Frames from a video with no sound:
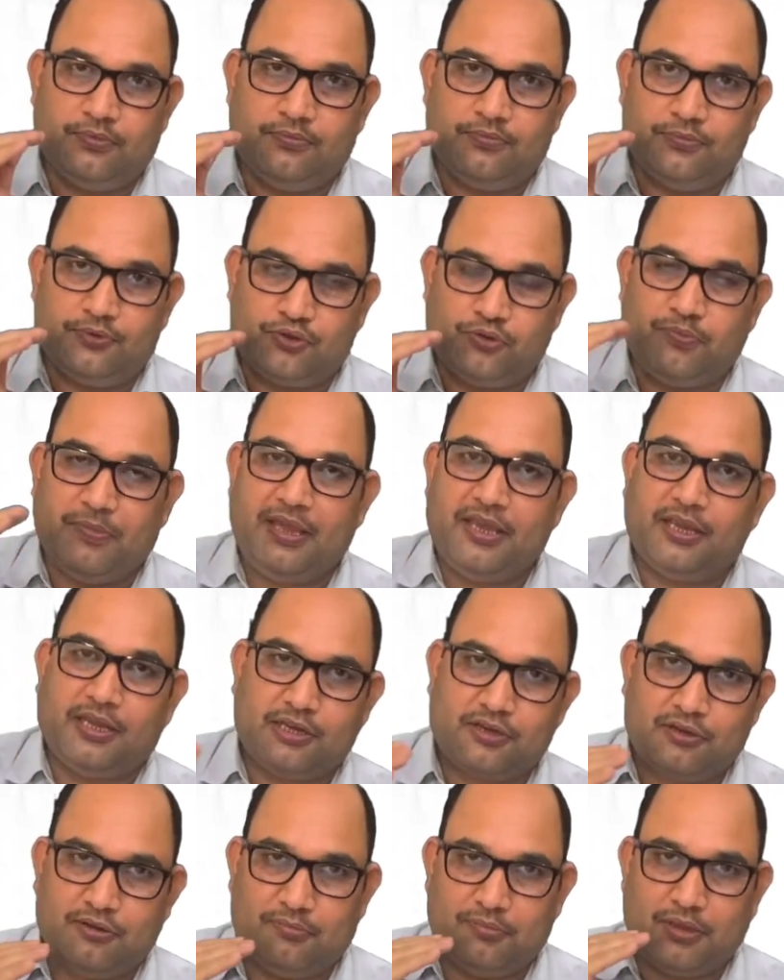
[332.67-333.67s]
to make
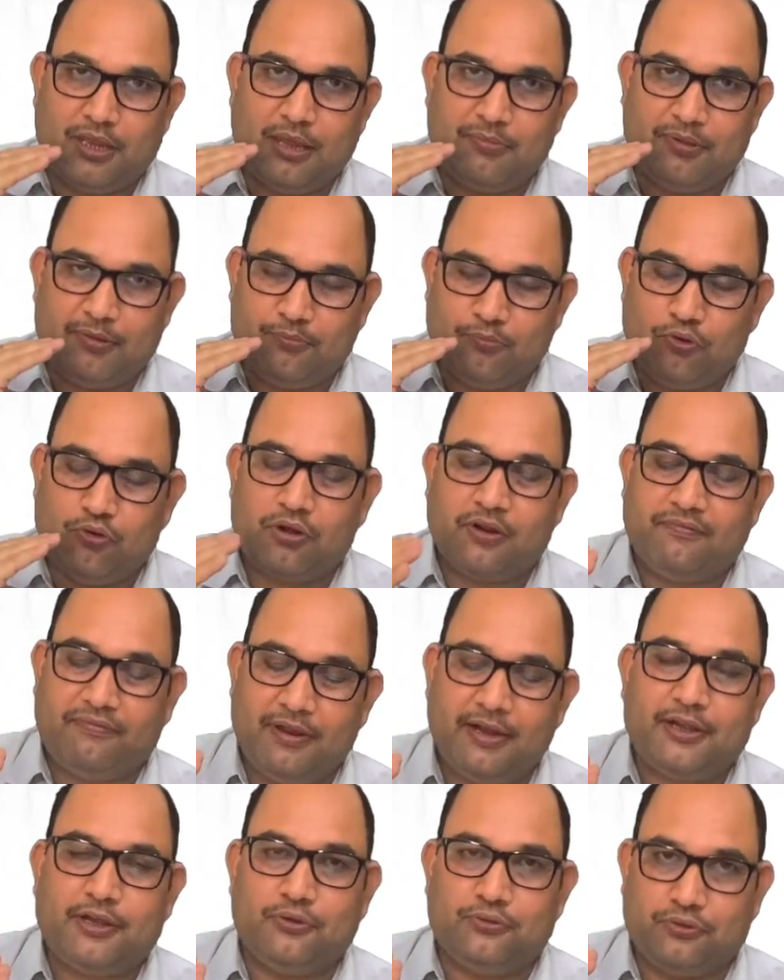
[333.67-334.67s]
it more
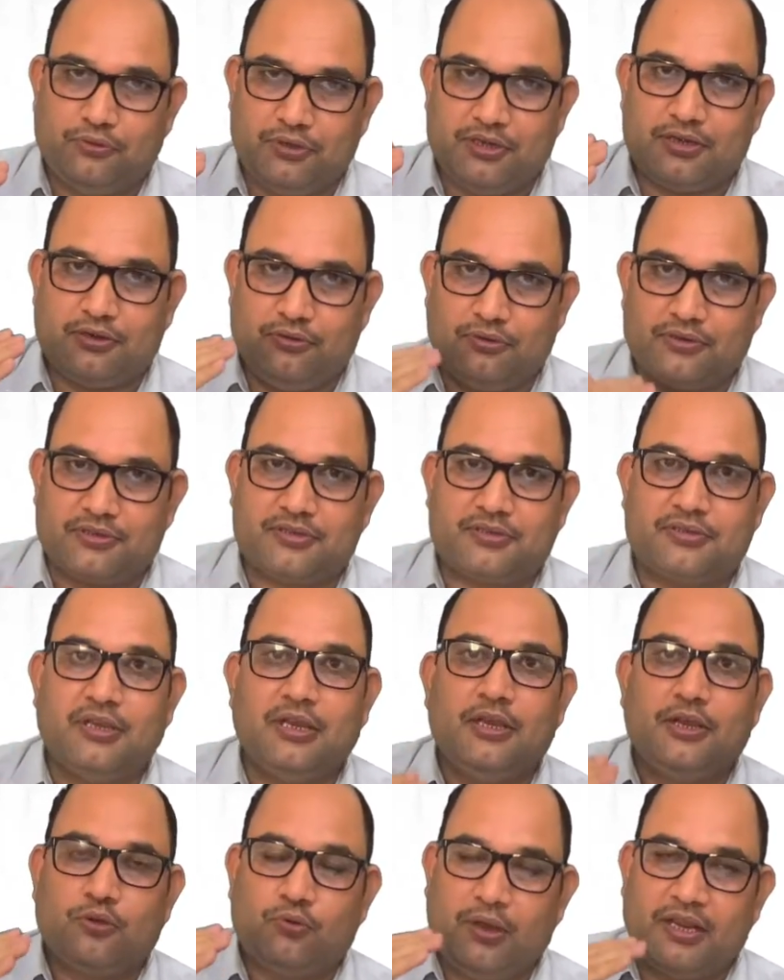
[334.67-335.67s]
effective, though it looks
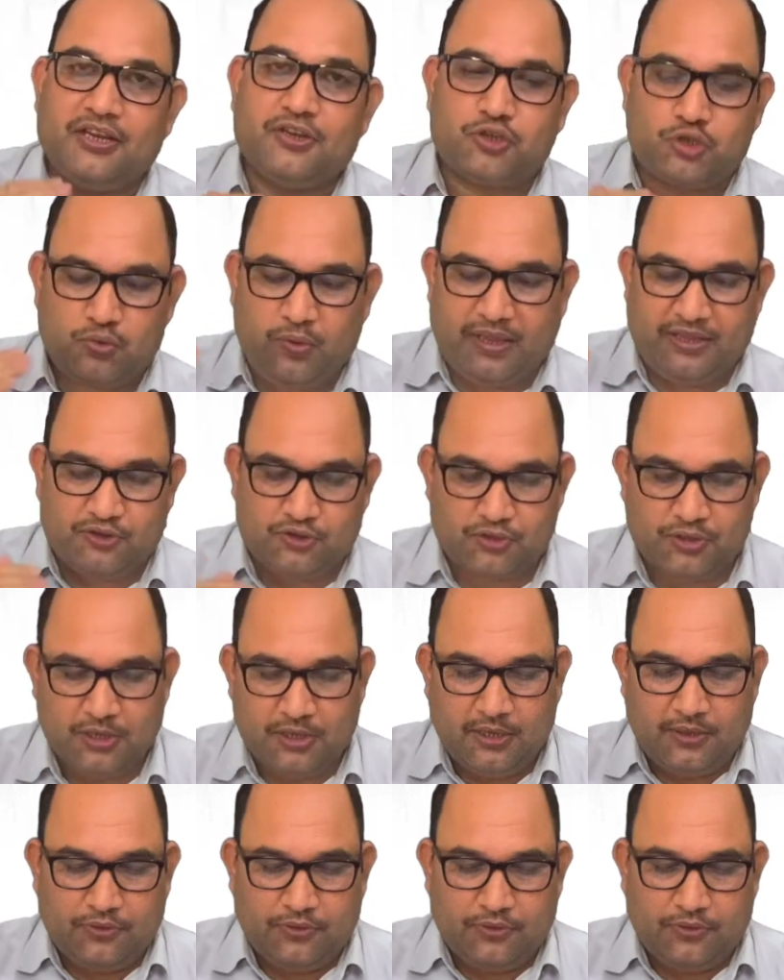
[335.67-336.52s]
quite strange.